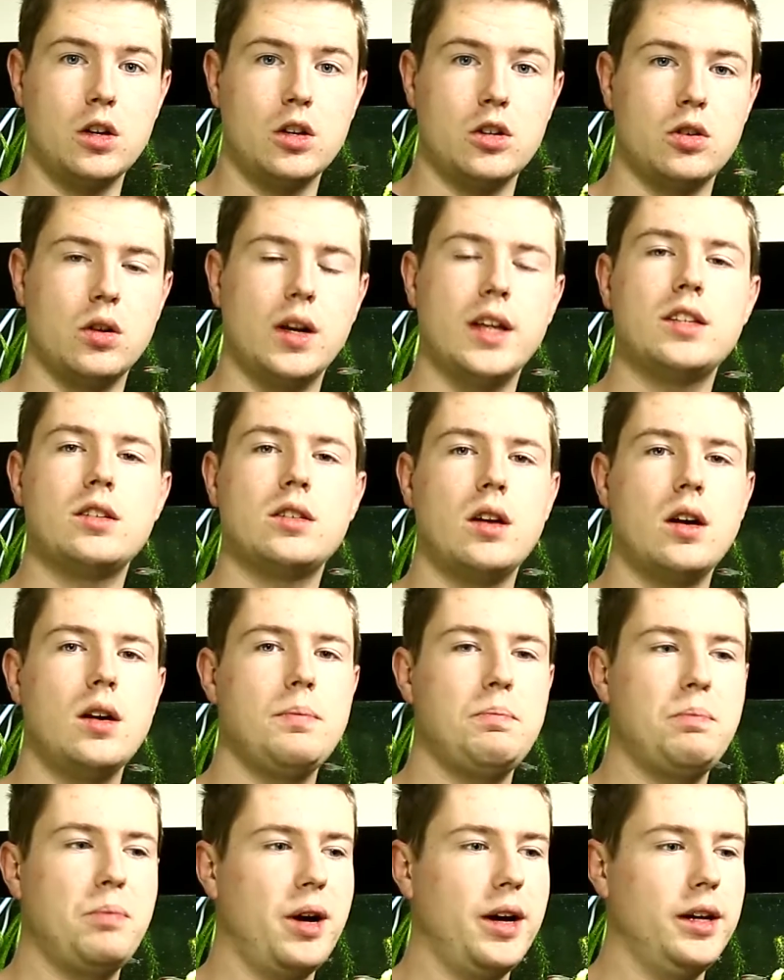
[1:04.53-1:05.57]
So let's
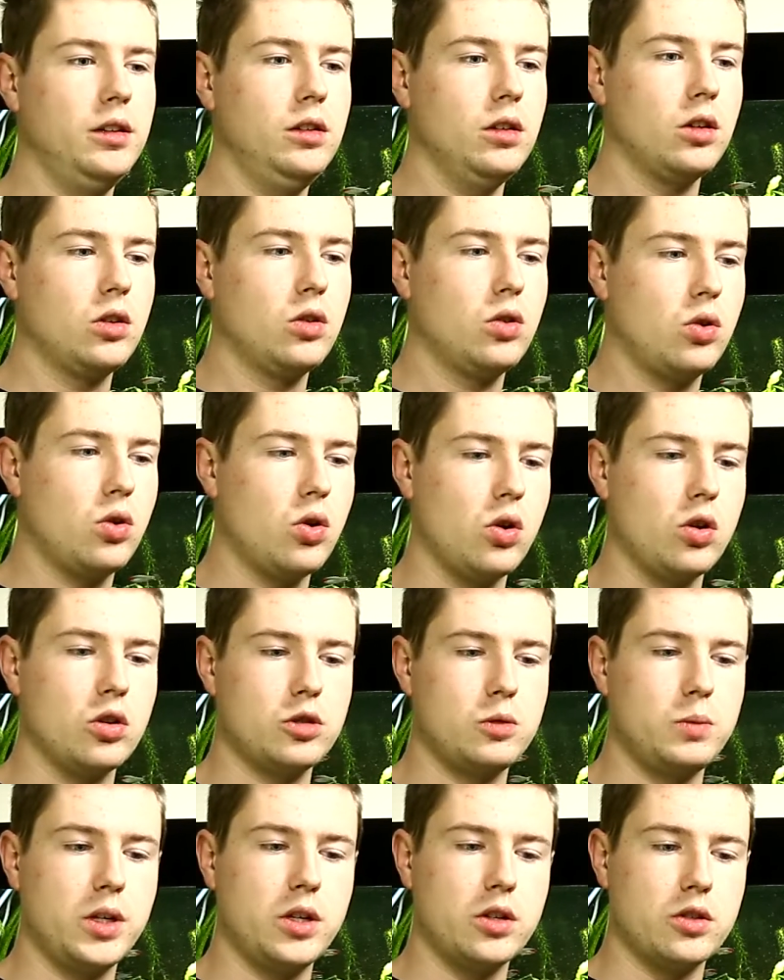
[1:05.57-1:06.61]
start by the
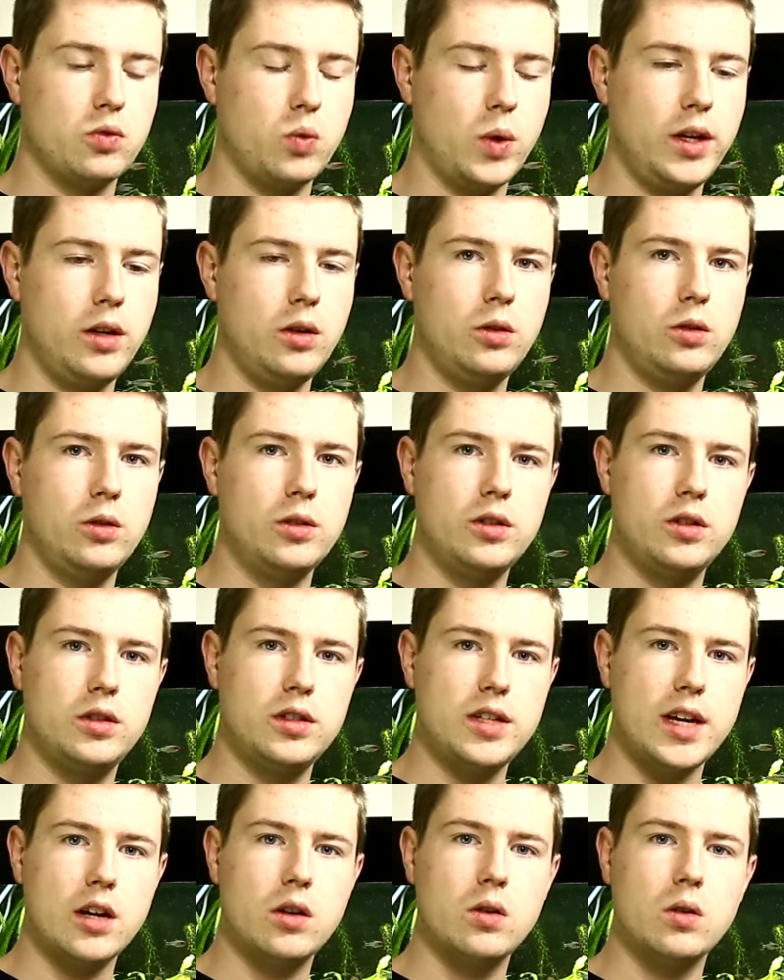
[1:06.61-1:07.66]
cause, because when you
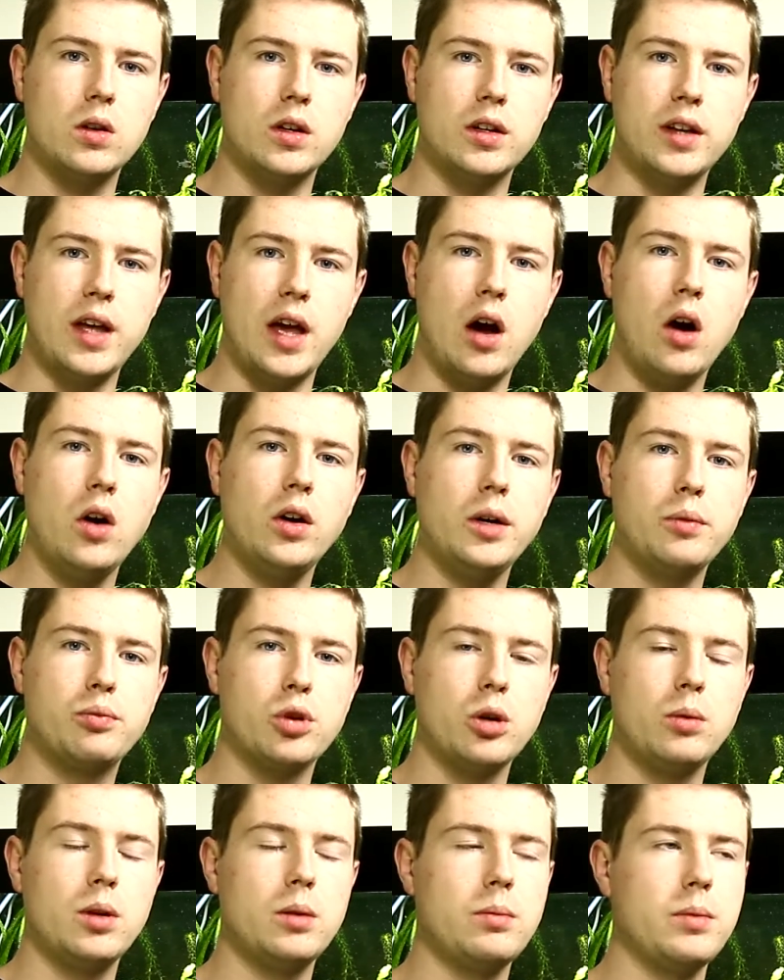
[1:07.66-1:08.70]
tackle an algae
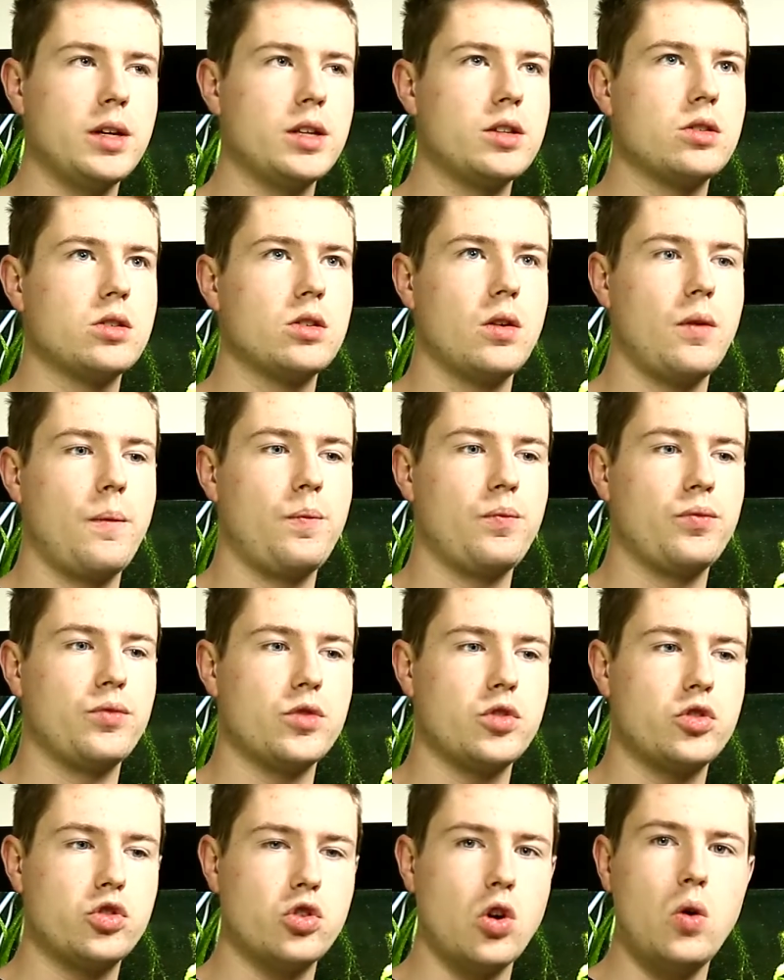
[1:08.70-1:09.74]
problem, it's
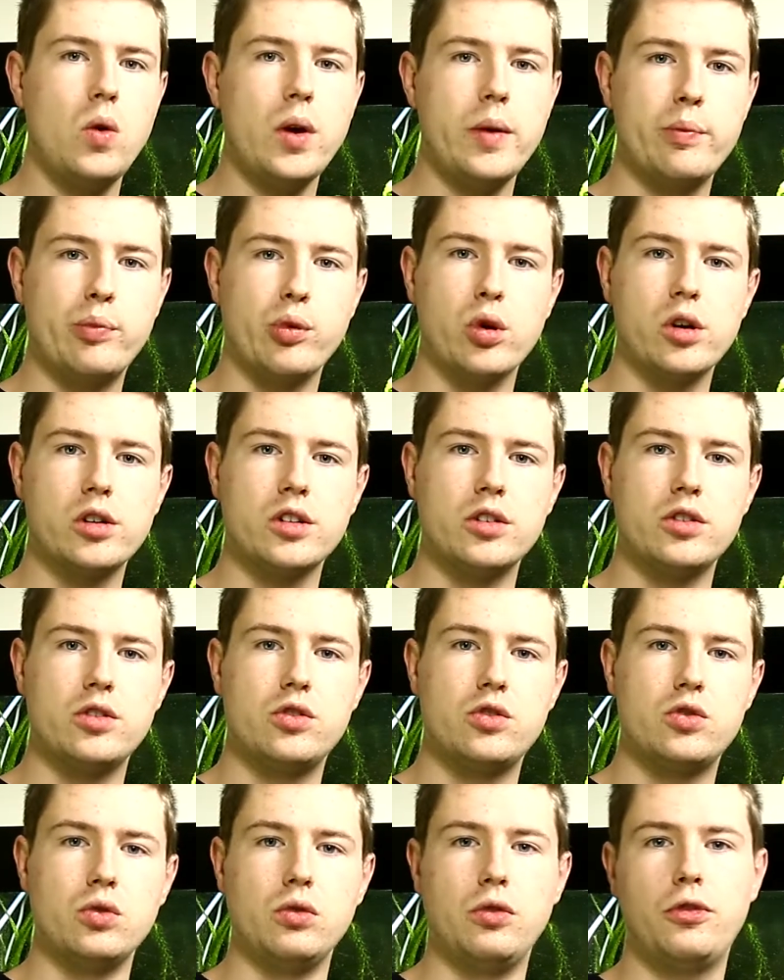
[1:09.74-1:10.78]
so
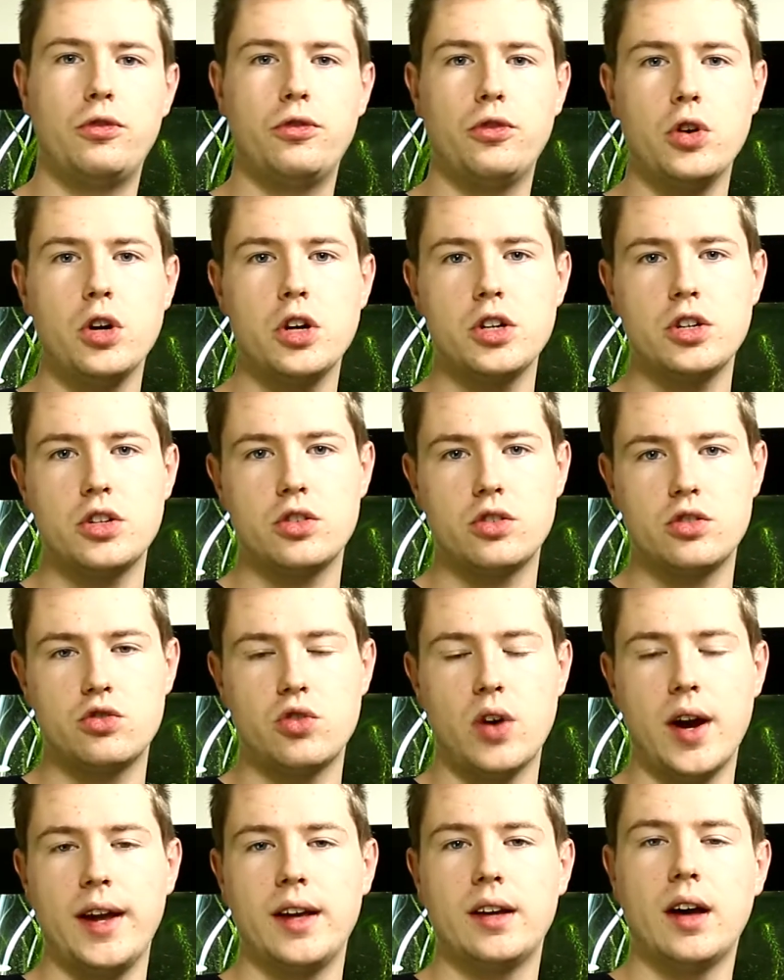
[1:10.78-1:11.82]
important to first
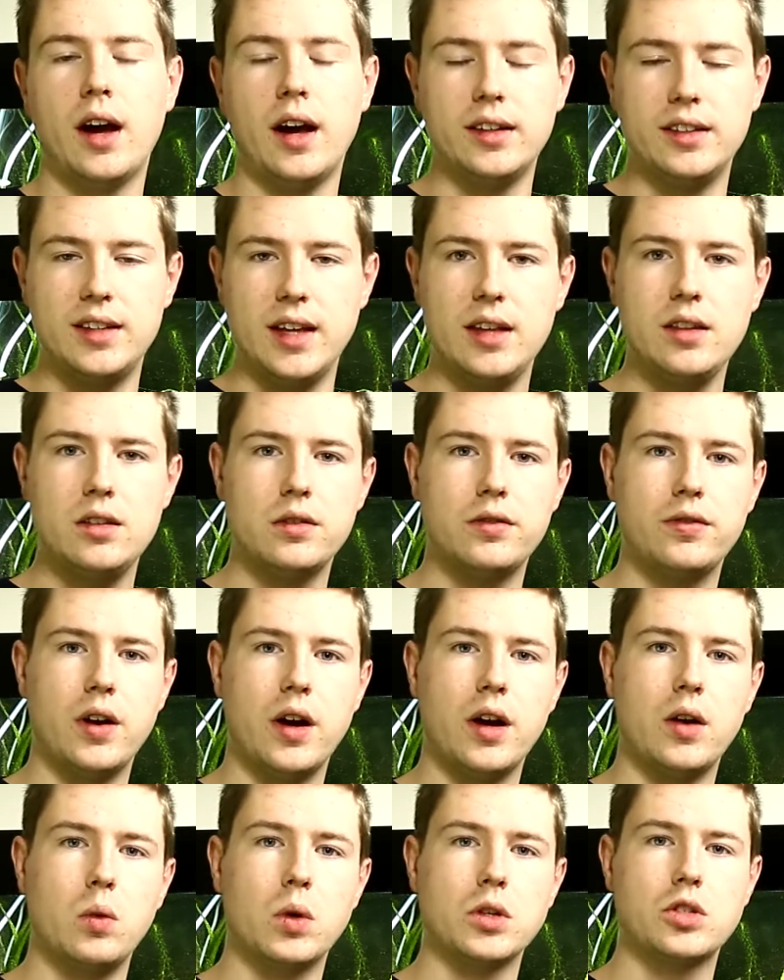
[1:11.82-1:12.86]
try and
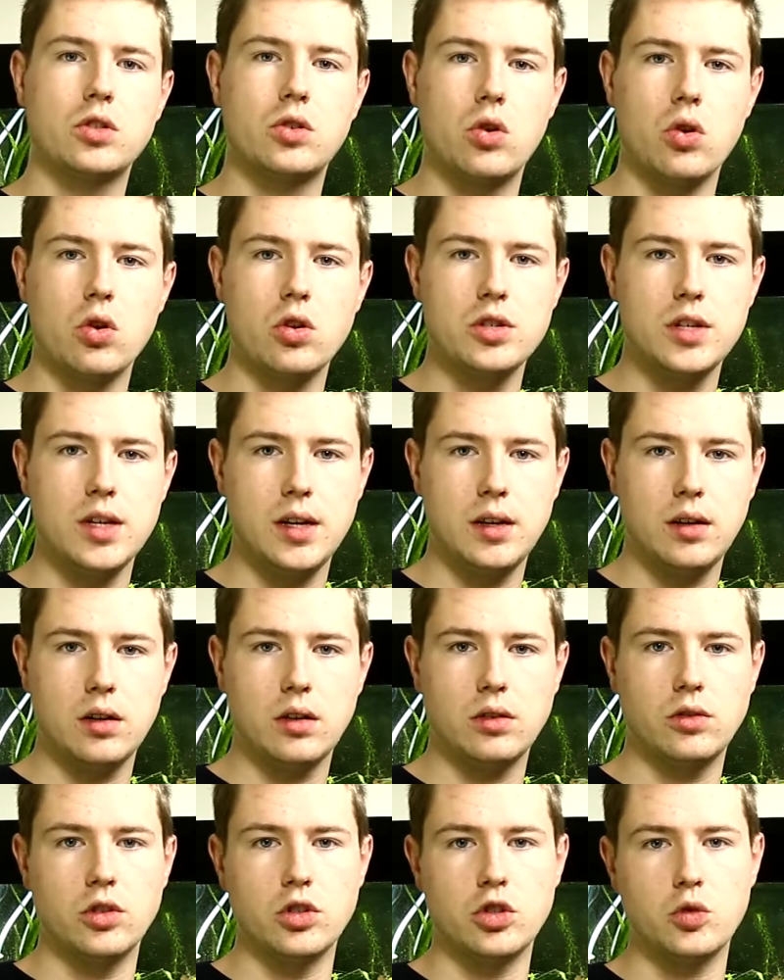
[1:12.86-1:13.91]
identify what's causing
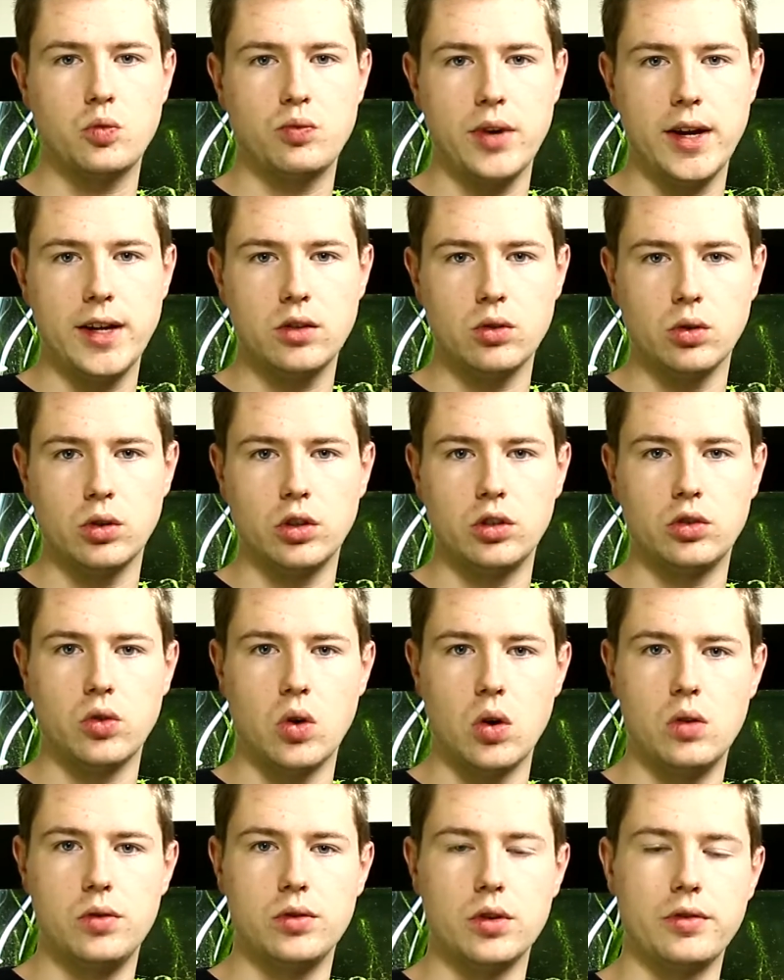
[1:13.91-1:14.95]
the spread or the
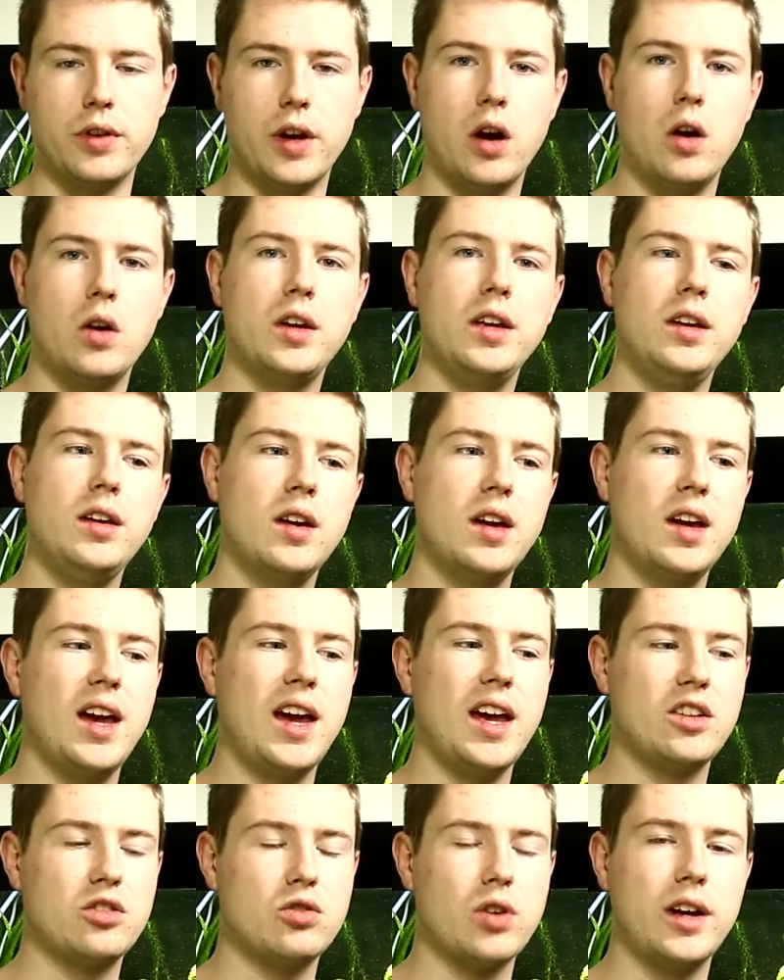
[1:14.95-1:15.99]
growth of algae
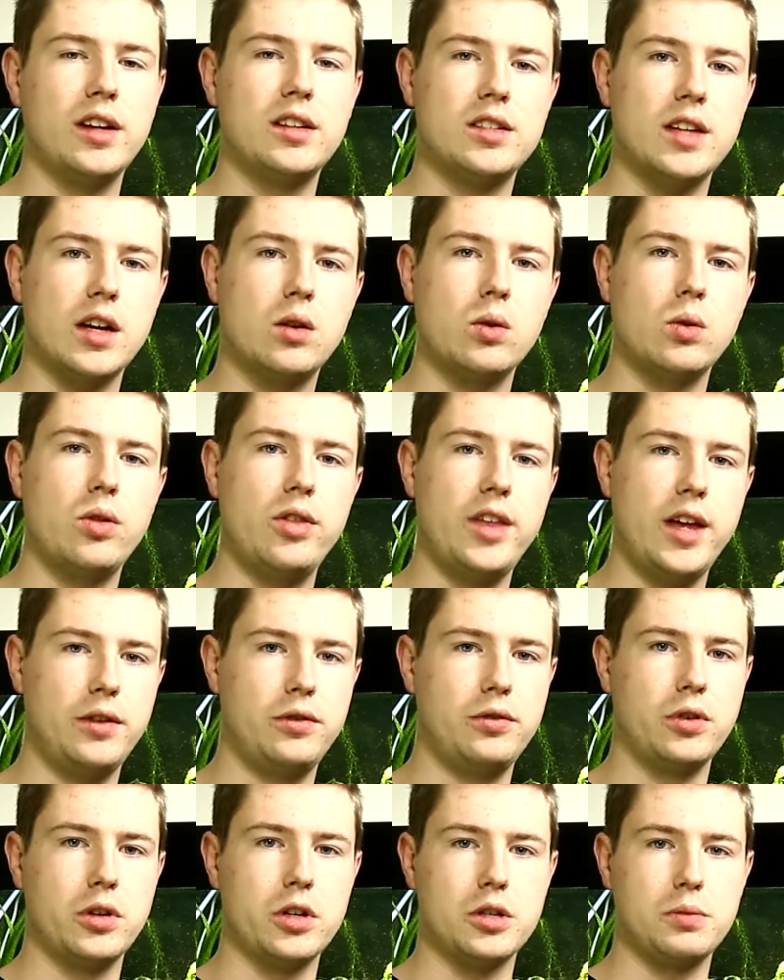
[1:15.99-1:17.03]
and try and tackle that
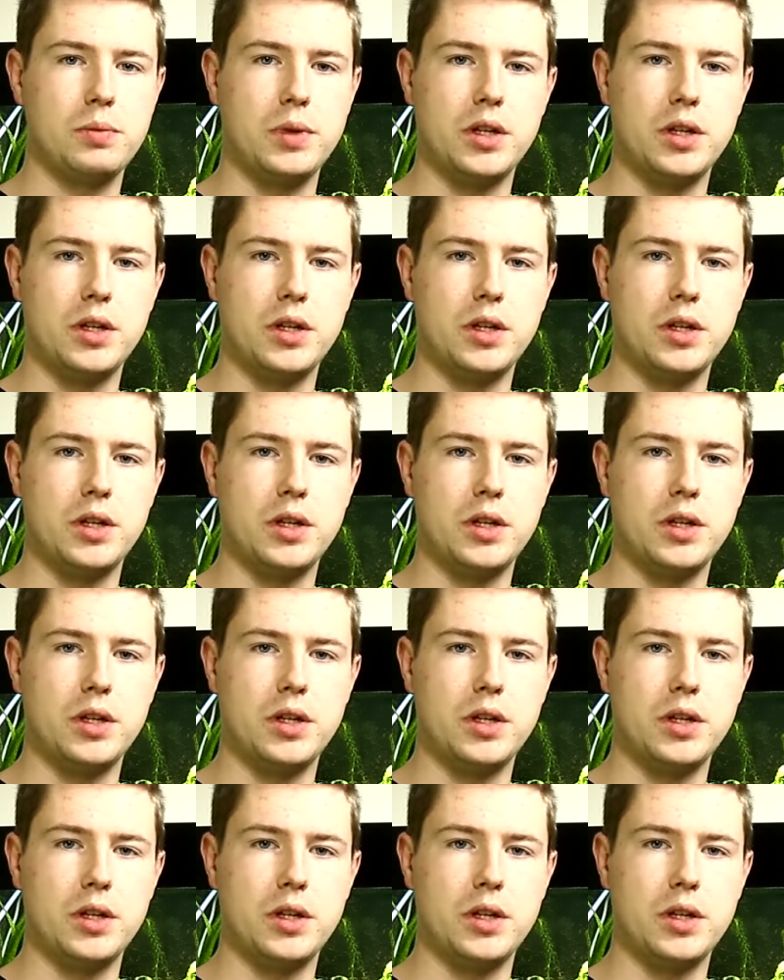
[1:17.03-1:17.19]
first.